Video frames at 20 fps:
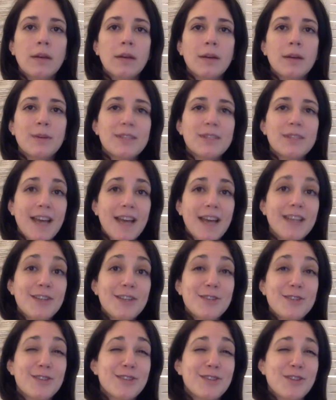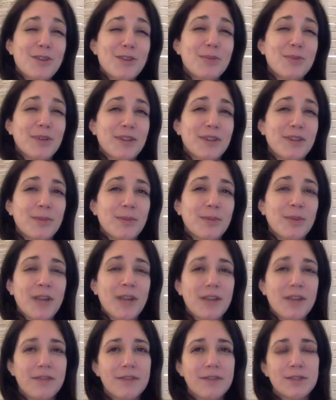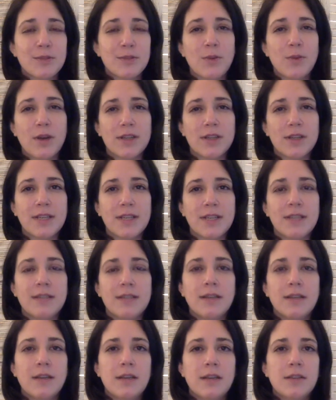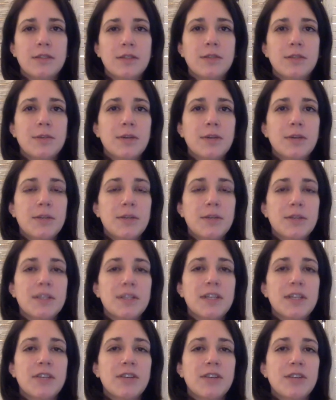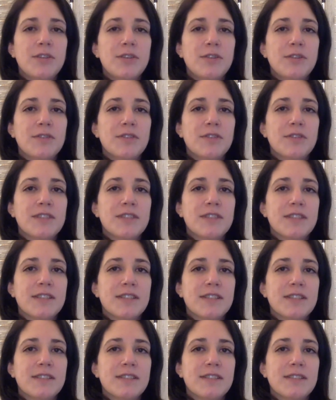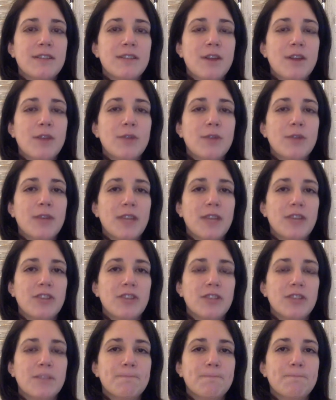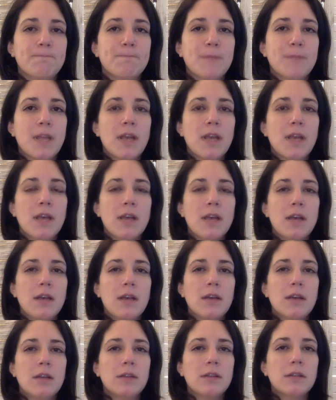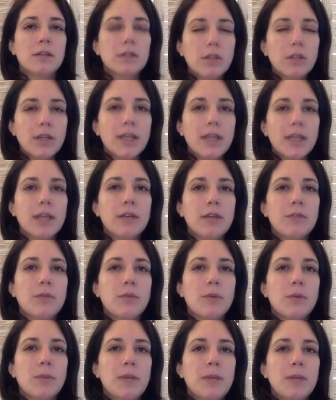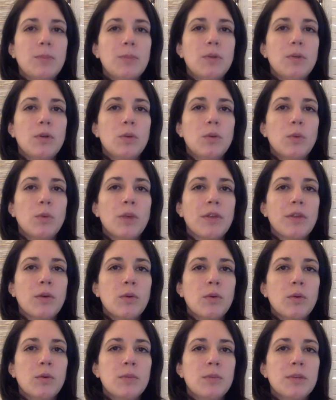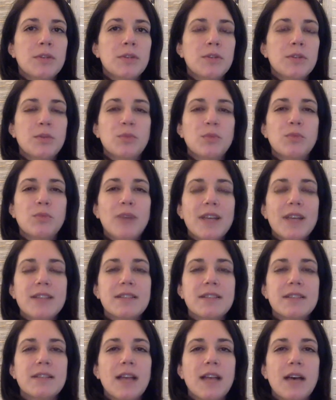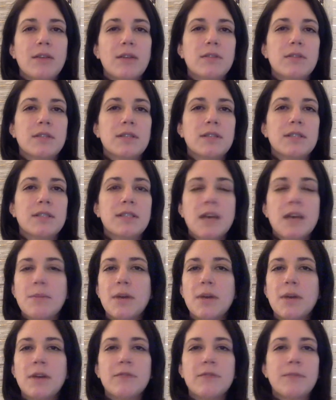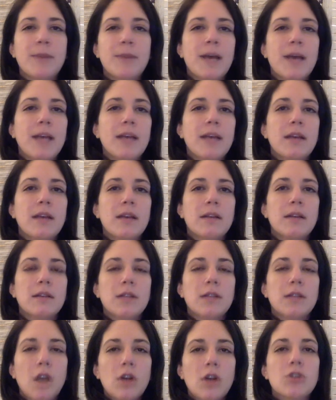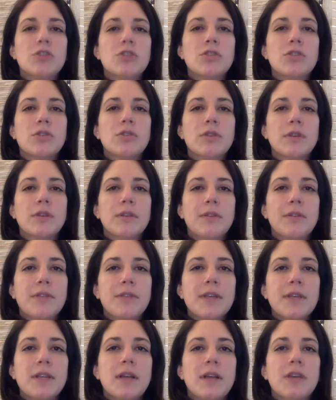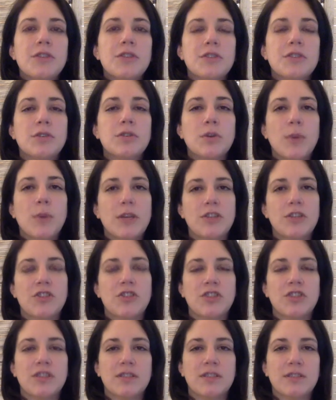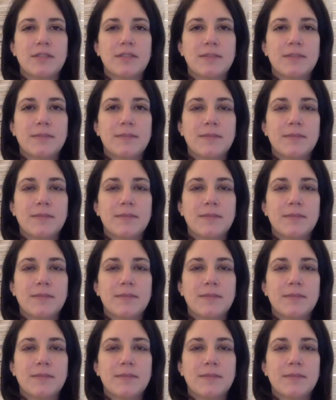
I was 9 years sober when I first walked in to a Unitarian Universalist congregation, looking for people with whom to wrestle out some of my larger theological questions,